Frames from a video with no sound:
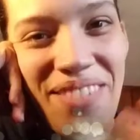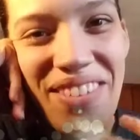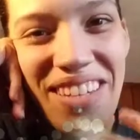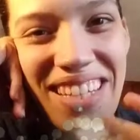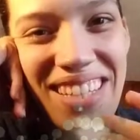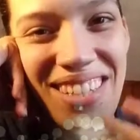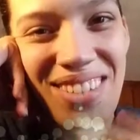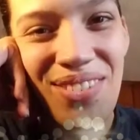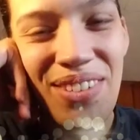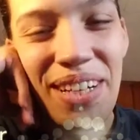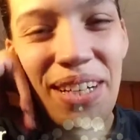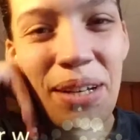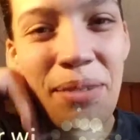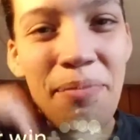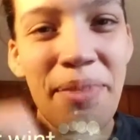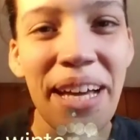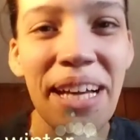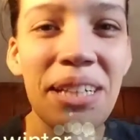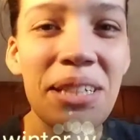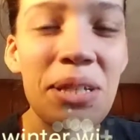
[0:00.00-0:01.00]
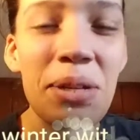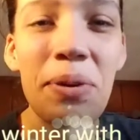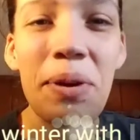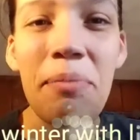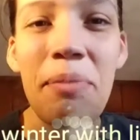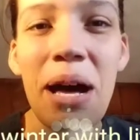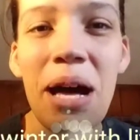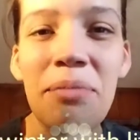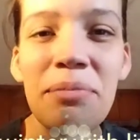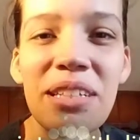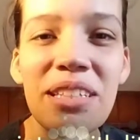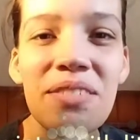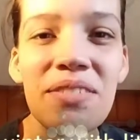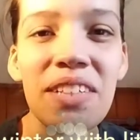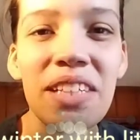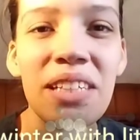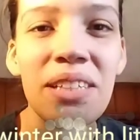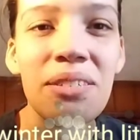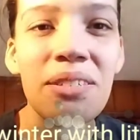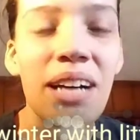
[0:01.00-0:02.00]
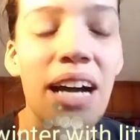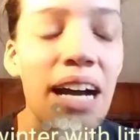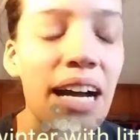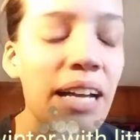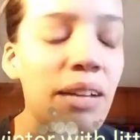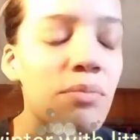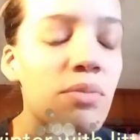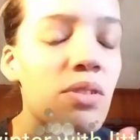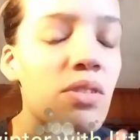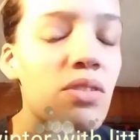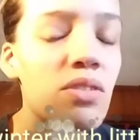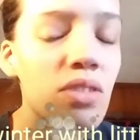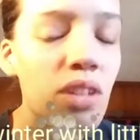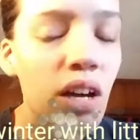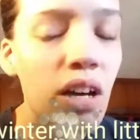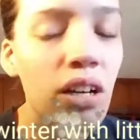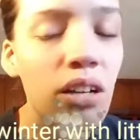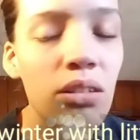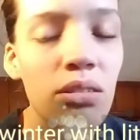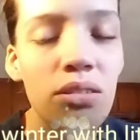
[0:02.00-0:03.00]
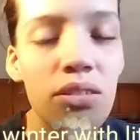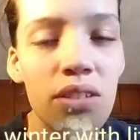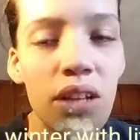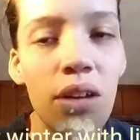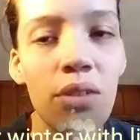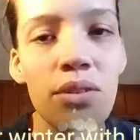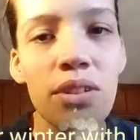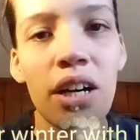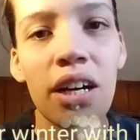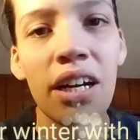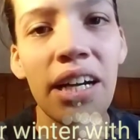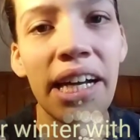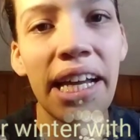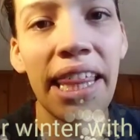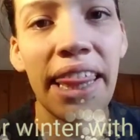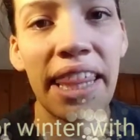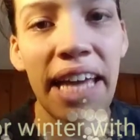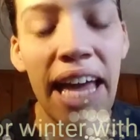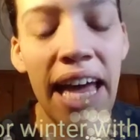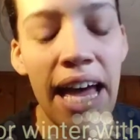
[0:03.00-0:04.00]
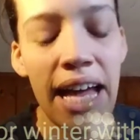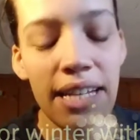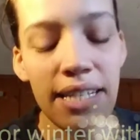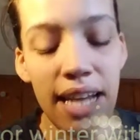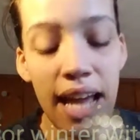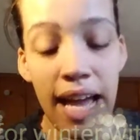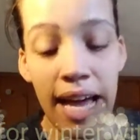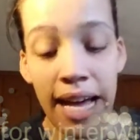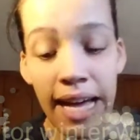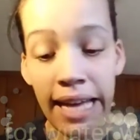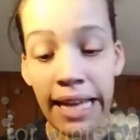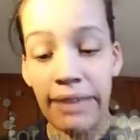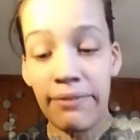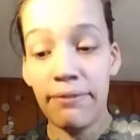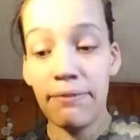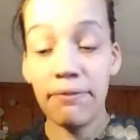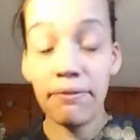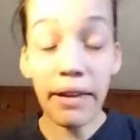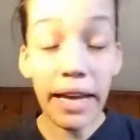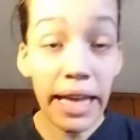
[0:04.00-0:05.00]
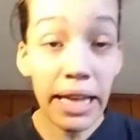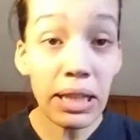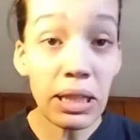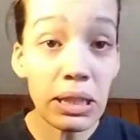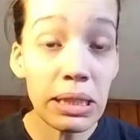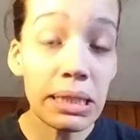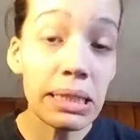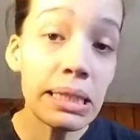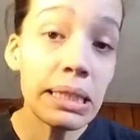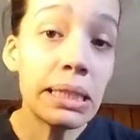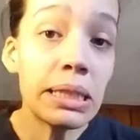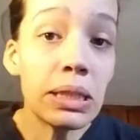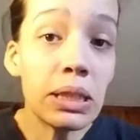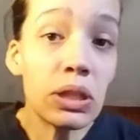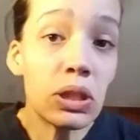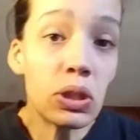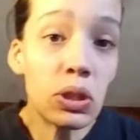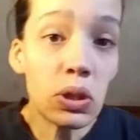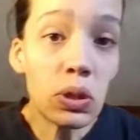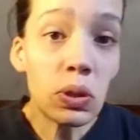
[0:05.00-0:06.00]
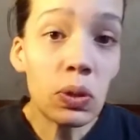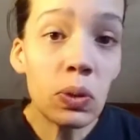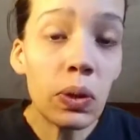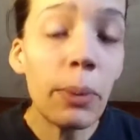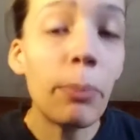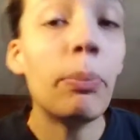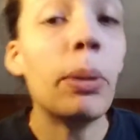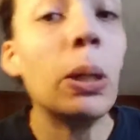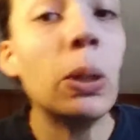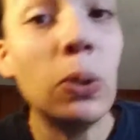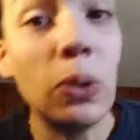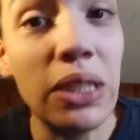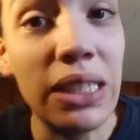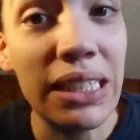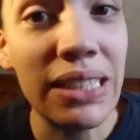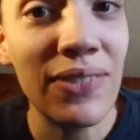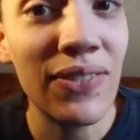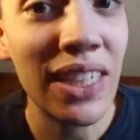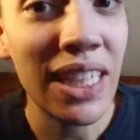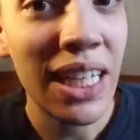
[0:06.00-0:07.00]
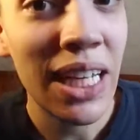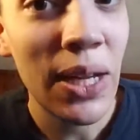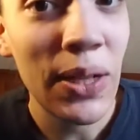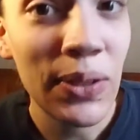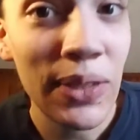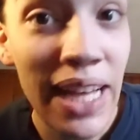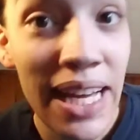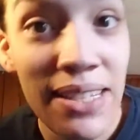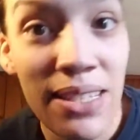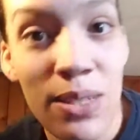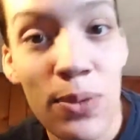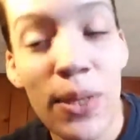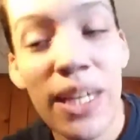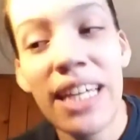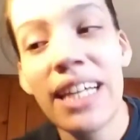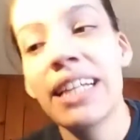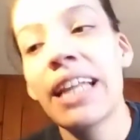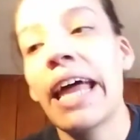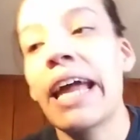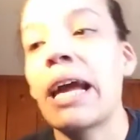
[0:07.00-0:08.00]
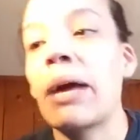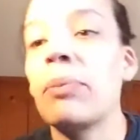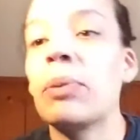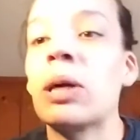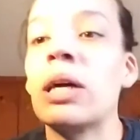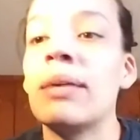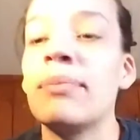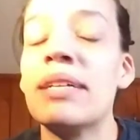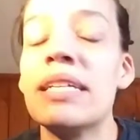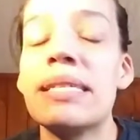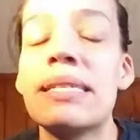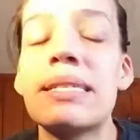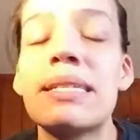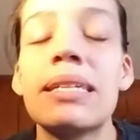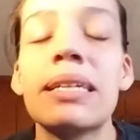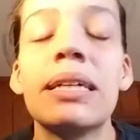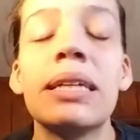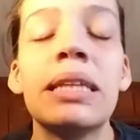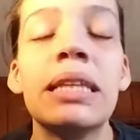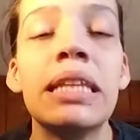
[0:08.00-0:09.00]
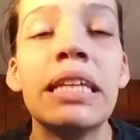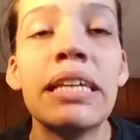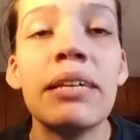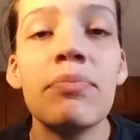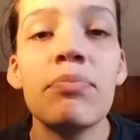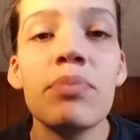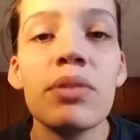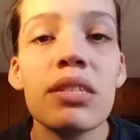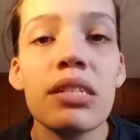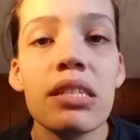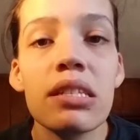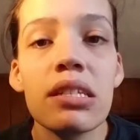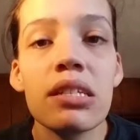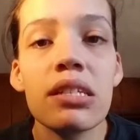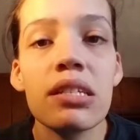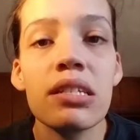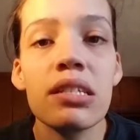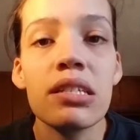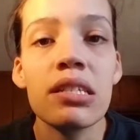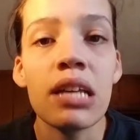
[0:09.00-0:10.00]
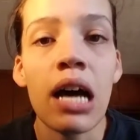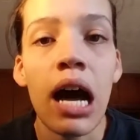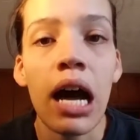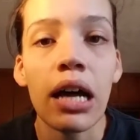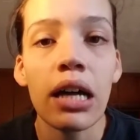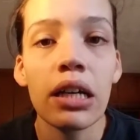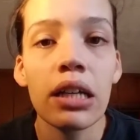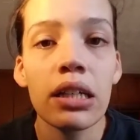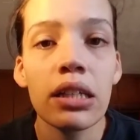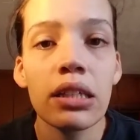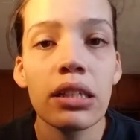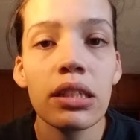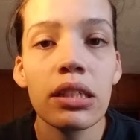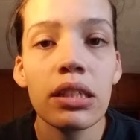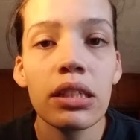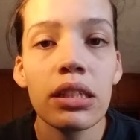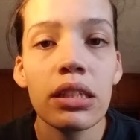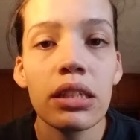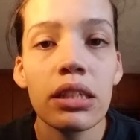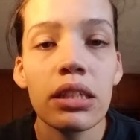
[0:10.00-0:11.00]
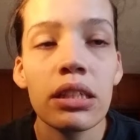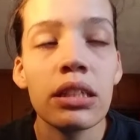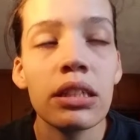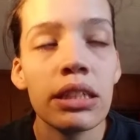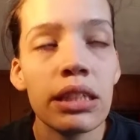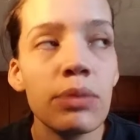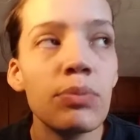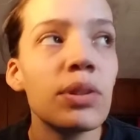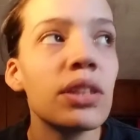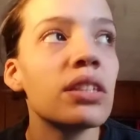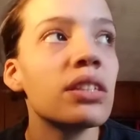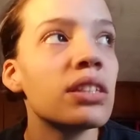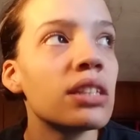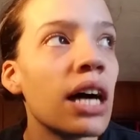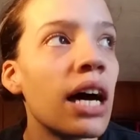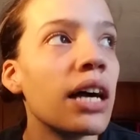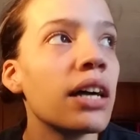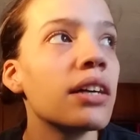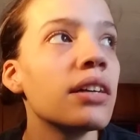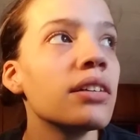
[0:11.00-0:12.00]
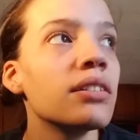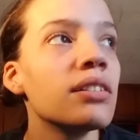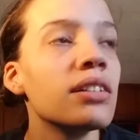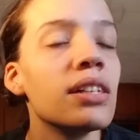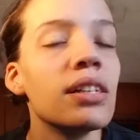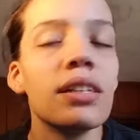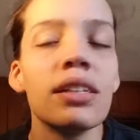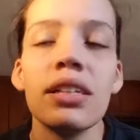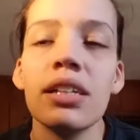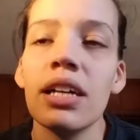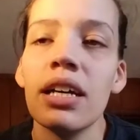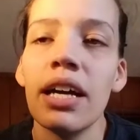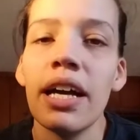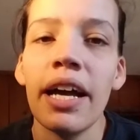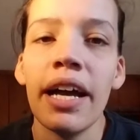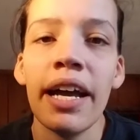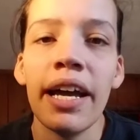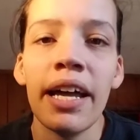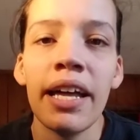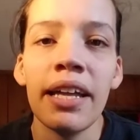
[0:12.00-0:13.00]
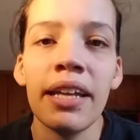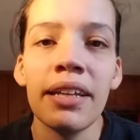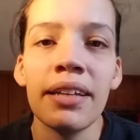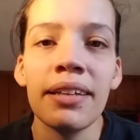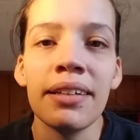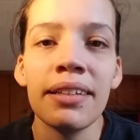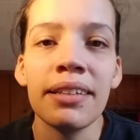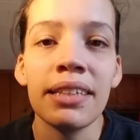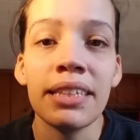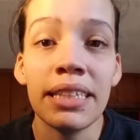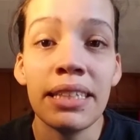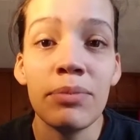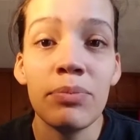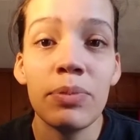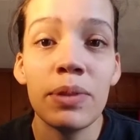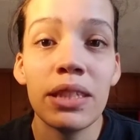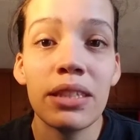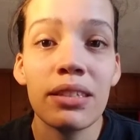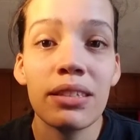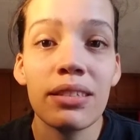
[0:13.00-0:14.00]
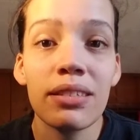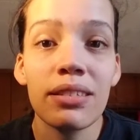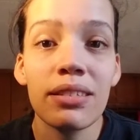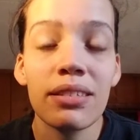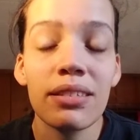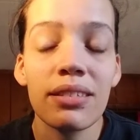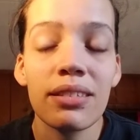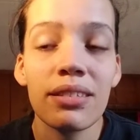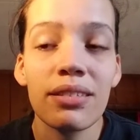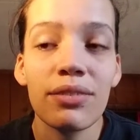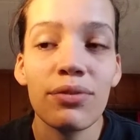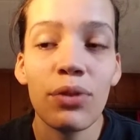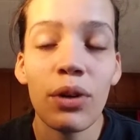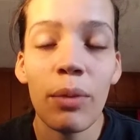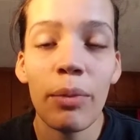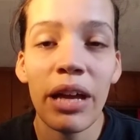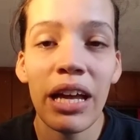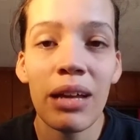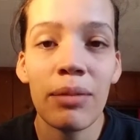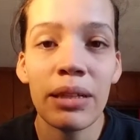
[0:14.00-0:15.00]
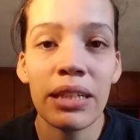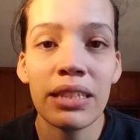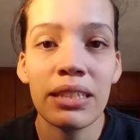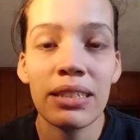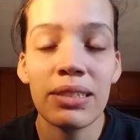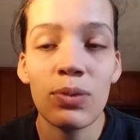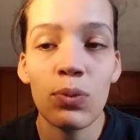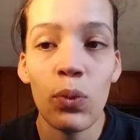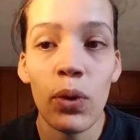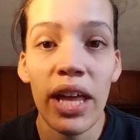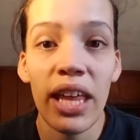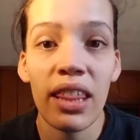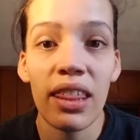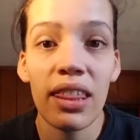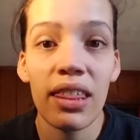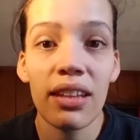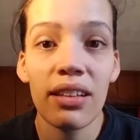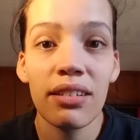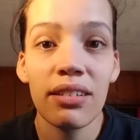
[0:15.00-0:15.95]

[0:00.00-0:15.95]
mamas, welcome back to A Mama's View. I am so sorry that I failed to post a video last week like I promised. Leaps suck. Leaps suck. And leaps for babies with